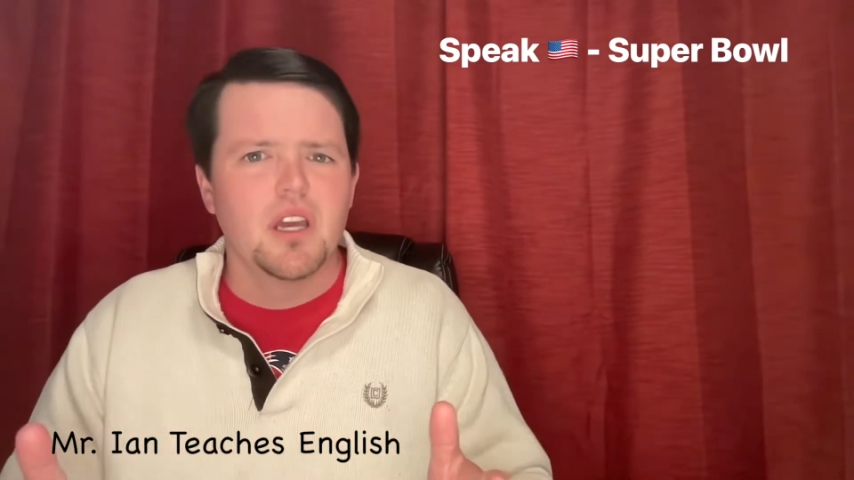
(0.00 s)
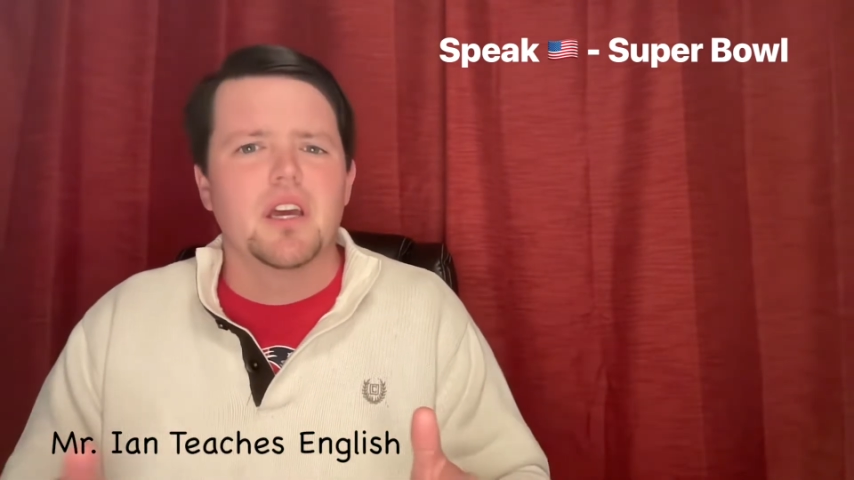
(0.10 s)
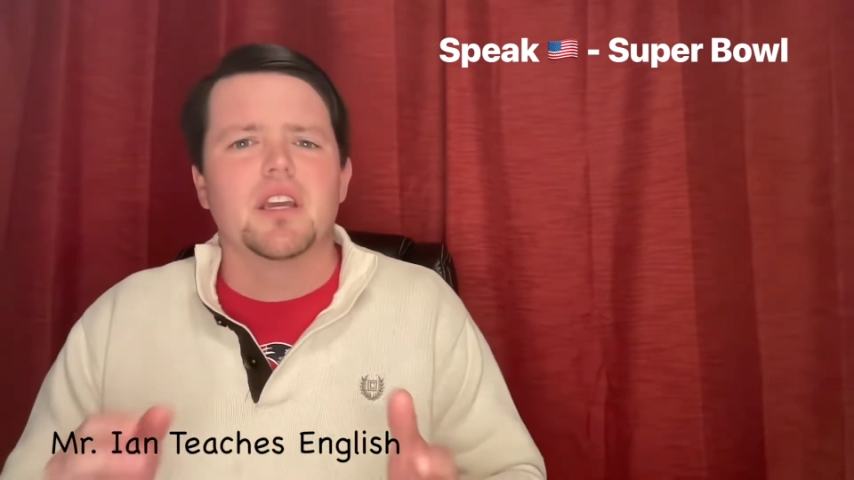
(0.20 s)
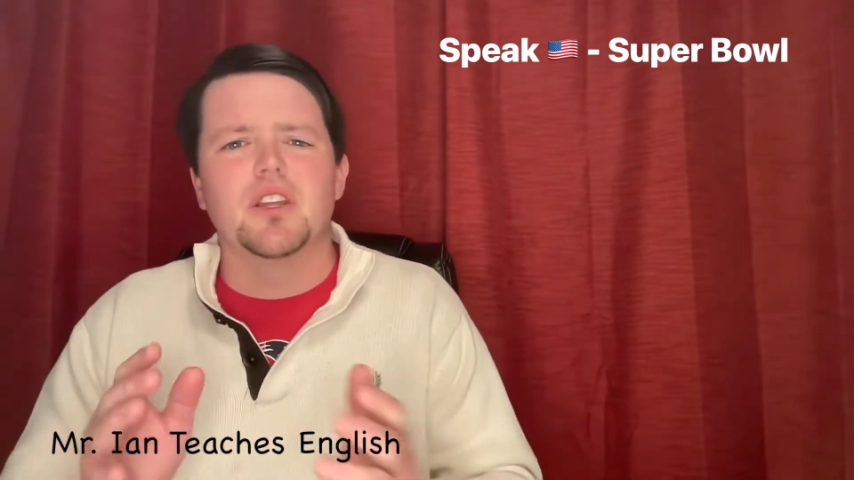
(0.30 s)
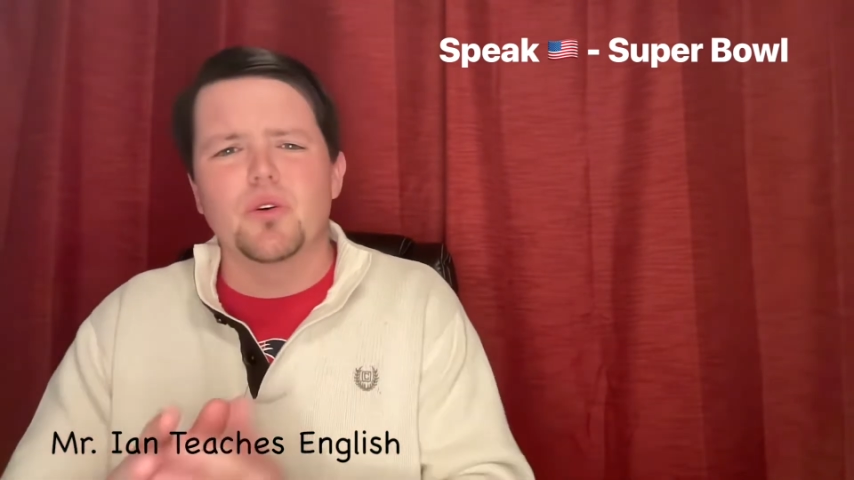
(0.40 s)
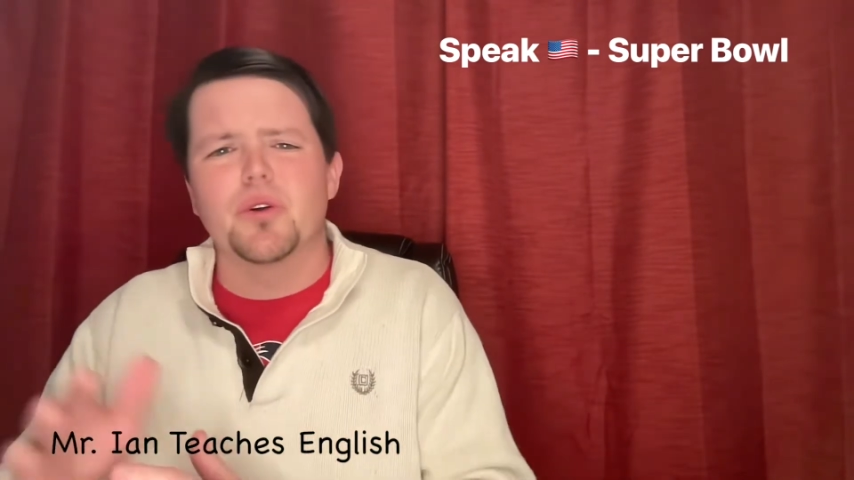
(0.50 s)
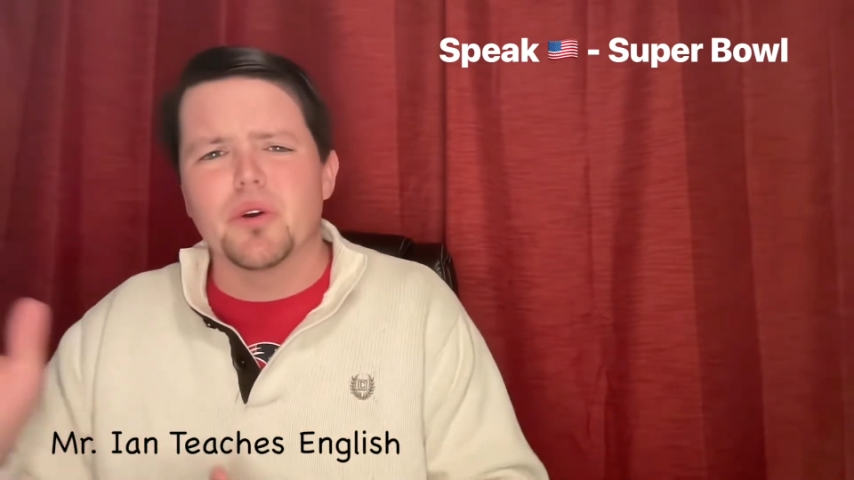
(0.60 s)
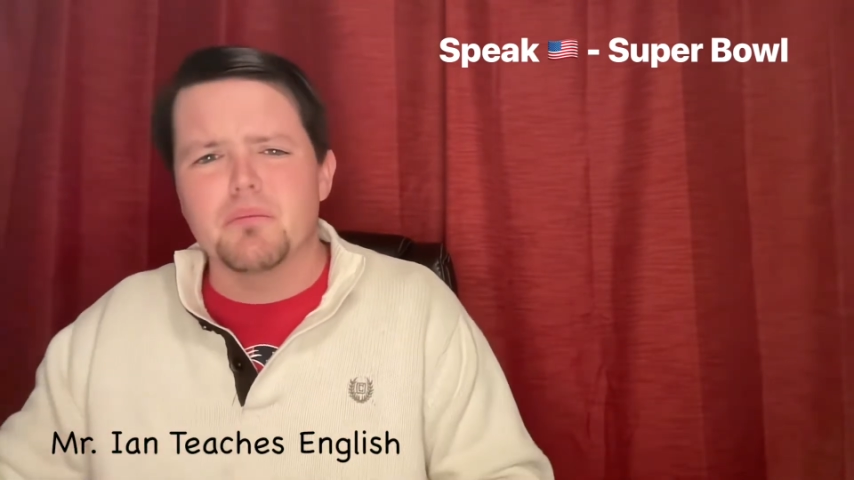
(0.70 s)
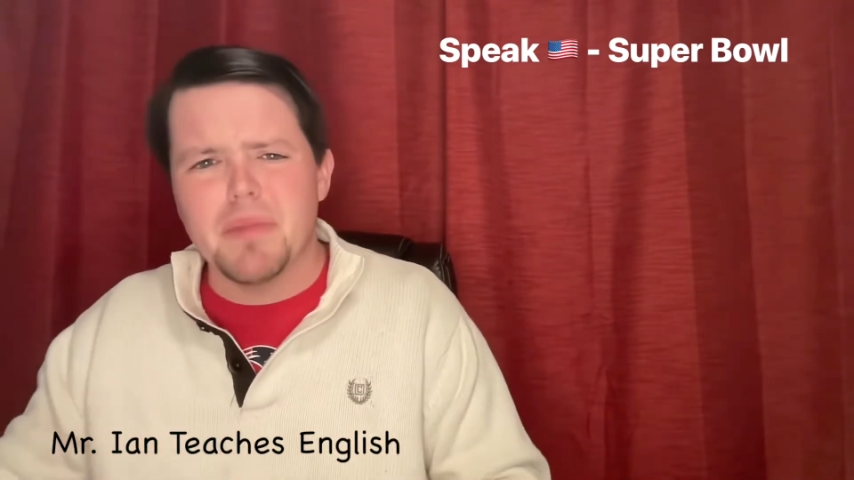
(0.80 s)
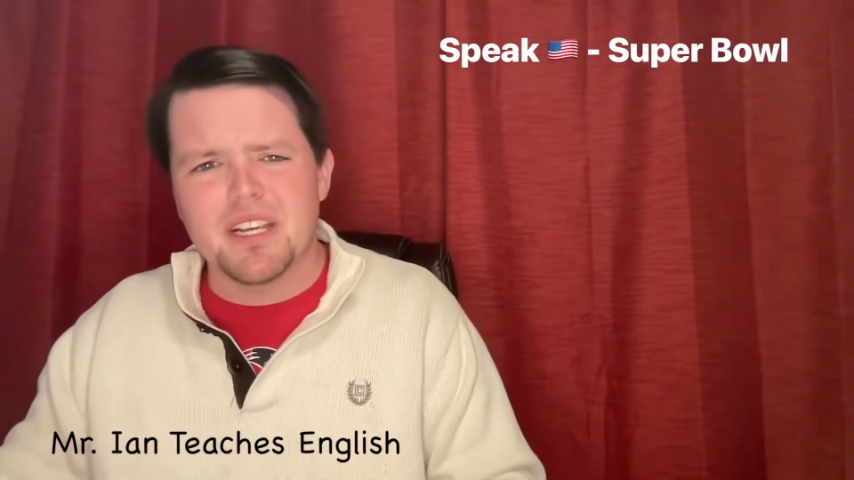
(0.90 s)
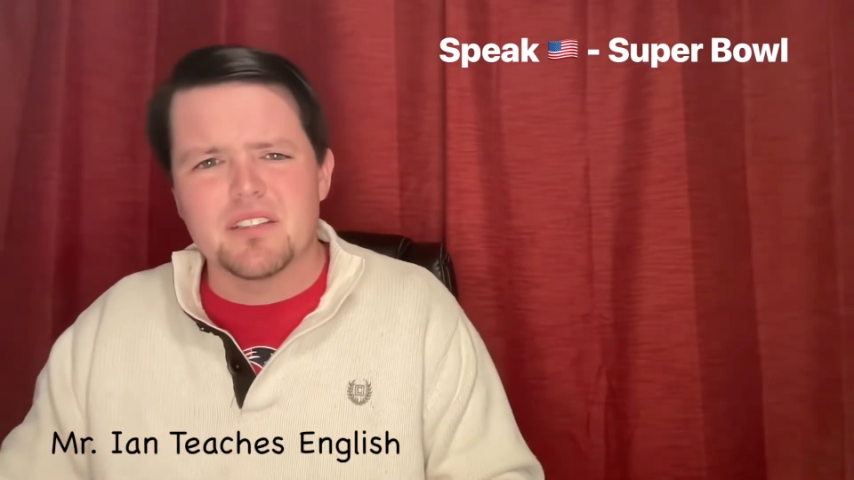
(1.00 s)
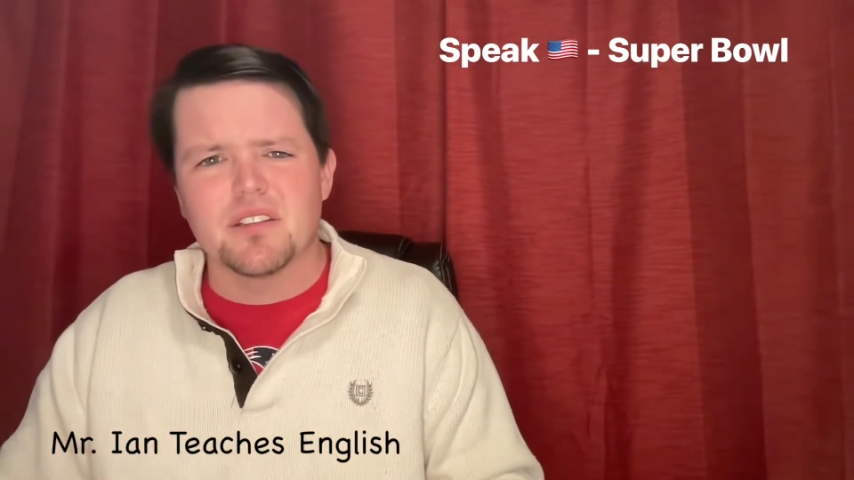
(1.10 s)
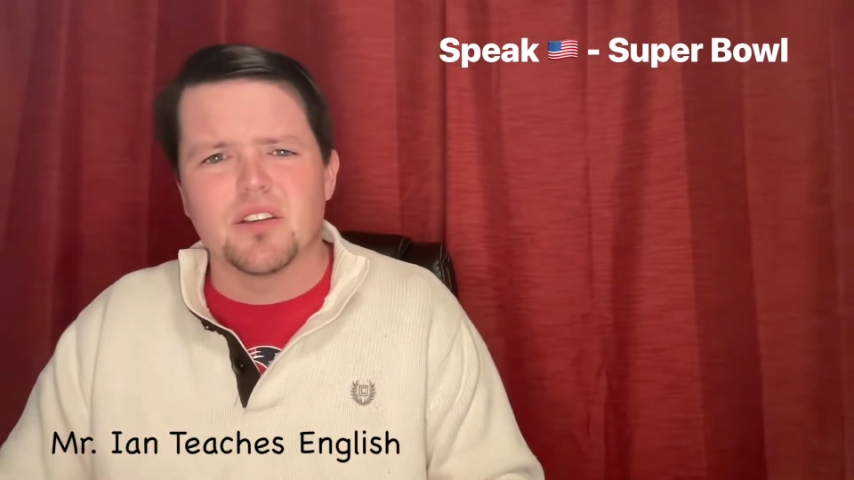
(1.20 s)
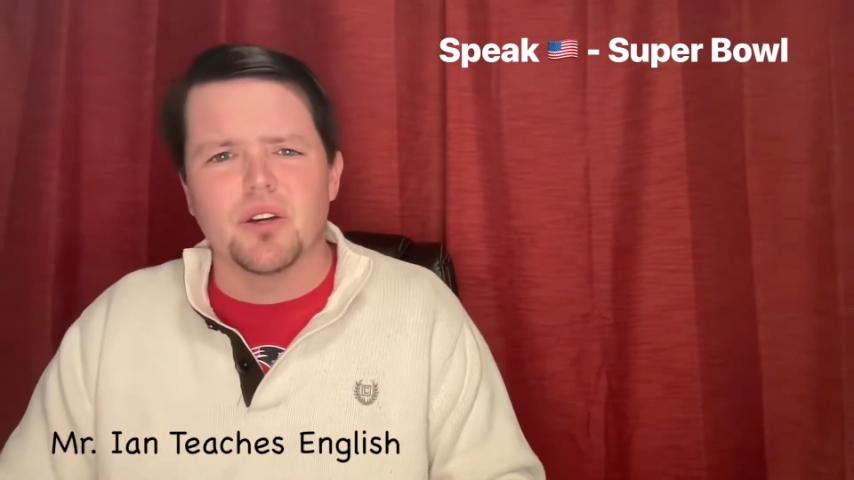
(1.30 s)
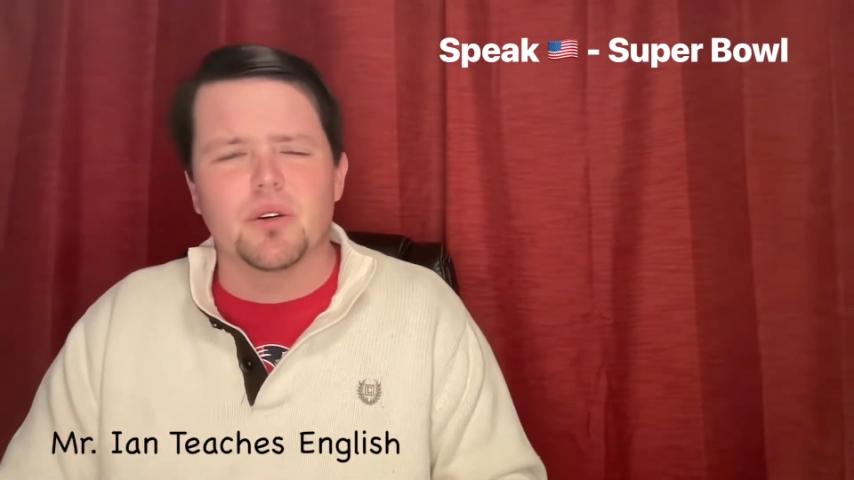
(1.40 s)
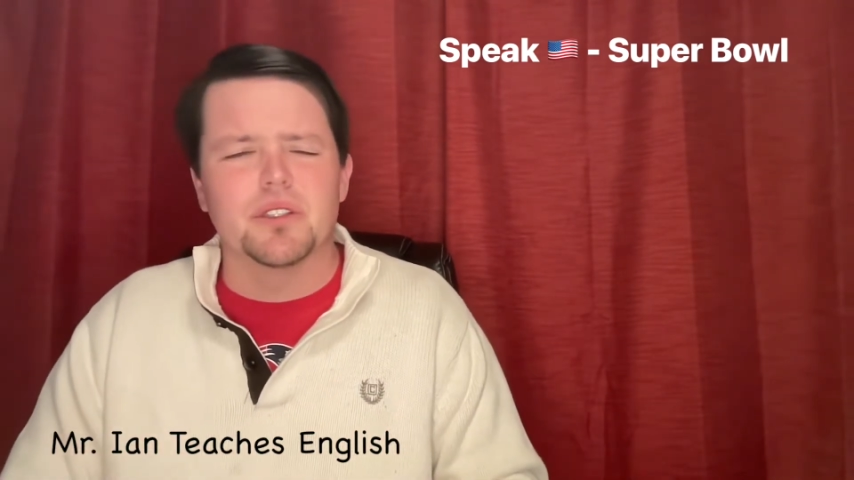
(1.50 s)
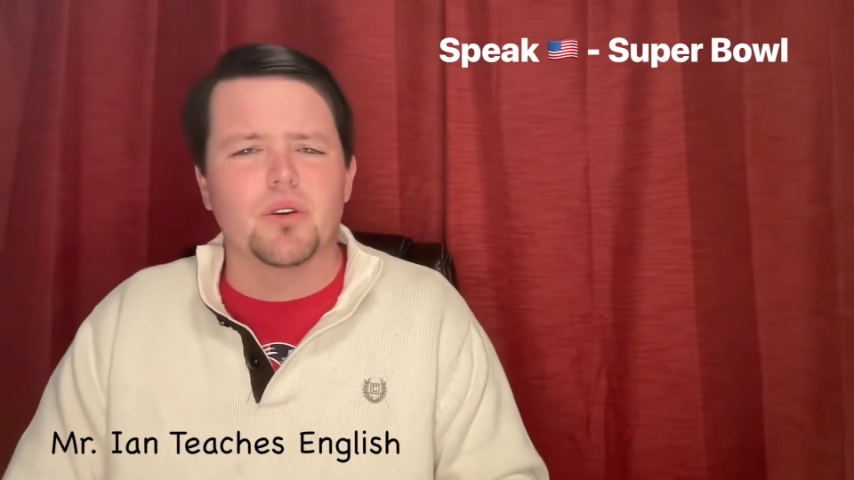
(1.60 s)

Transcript: You don't go to Mexico and